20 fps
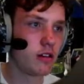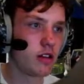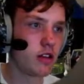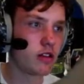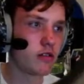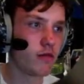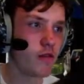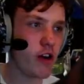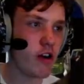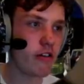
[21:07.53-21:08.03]

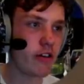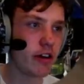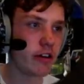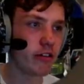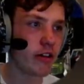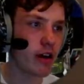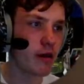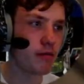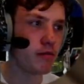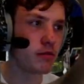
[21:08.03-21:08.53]
It's very
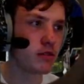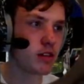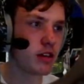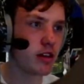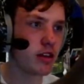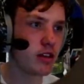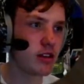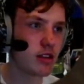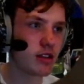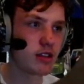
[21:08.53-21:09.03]
cramped.
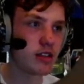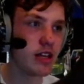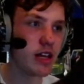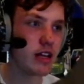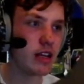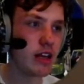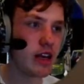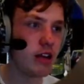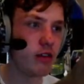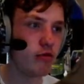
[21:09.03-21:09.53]
Like, to sit
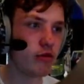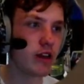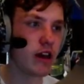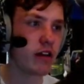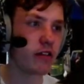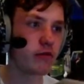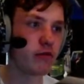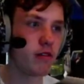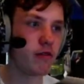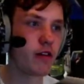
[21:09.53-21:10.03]
in here, you would
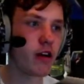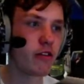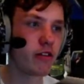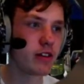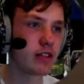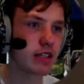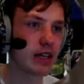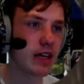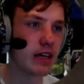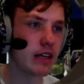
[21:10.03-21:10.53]
have to be
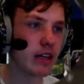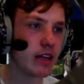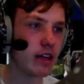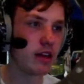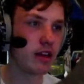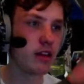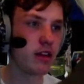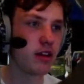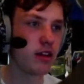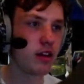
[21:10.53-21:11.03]
very
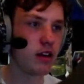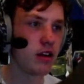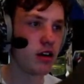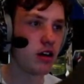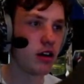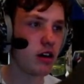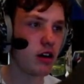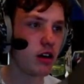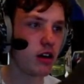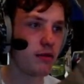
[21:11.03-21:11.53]
skinny.
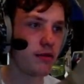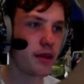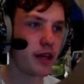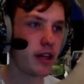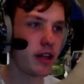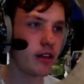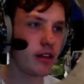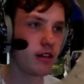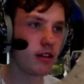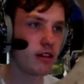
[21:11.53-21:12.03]
I
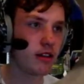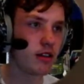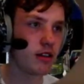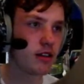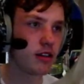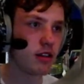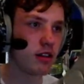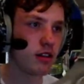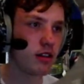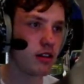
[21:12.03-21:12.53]
mean,
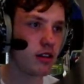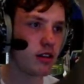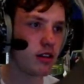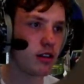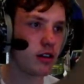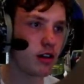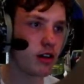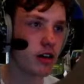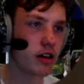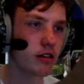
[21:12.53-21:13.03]

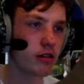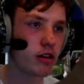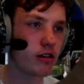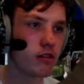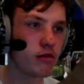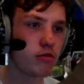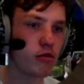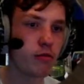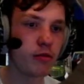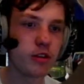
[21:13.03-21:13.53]
I could
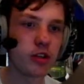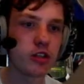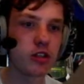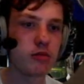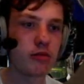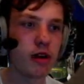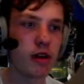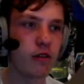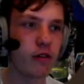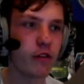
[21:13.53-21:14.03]
only probably just
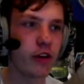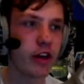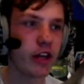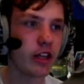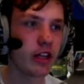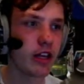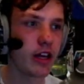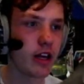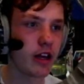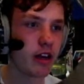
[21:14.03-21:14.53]
about fit
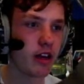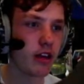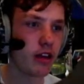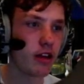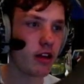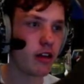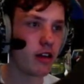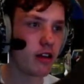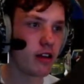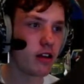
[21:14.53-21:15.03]
in there.
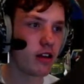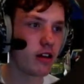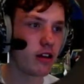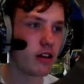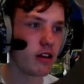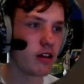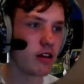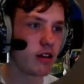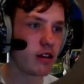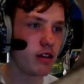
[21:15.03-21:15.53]

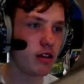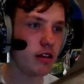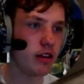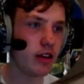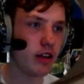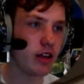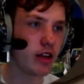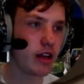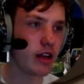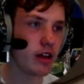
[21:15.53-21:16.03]

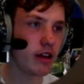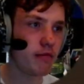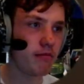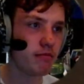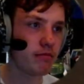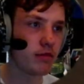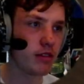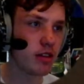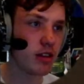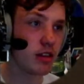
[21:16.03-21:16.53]
Look at it.
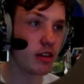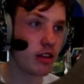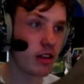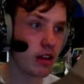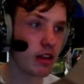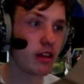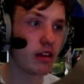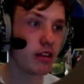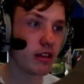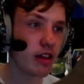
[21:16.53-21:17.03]

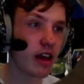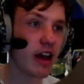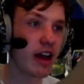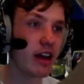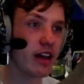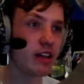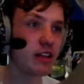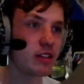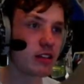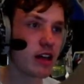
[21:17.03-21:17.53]

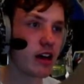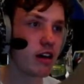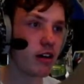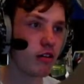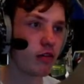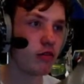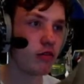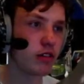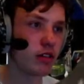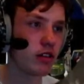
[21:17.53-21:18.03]
That is
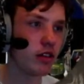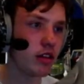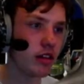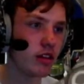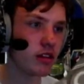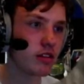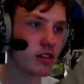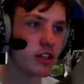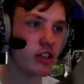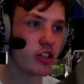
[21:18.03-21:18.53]
how...
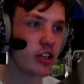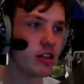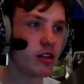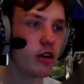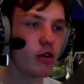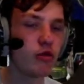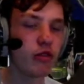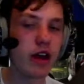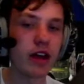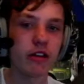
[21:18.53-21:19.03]
There's literally
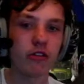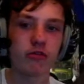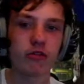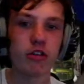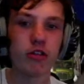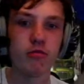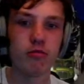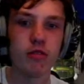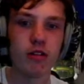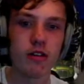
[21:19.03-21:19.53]
no leg
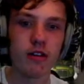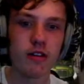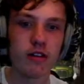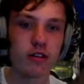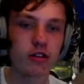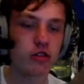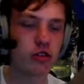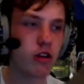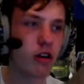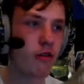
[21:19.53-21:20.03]
room.
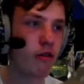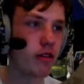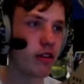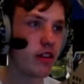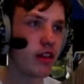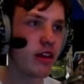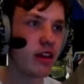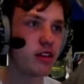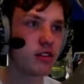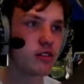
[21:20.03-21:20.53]

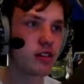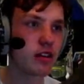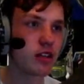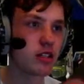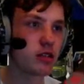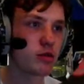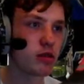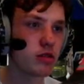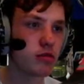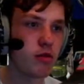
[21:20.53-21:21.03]
Driving these
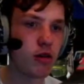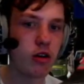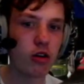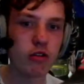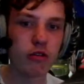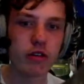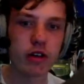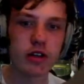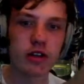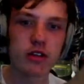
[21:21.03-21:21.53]
things must be
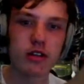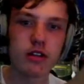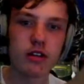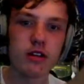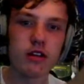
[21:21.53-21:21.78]
horrid.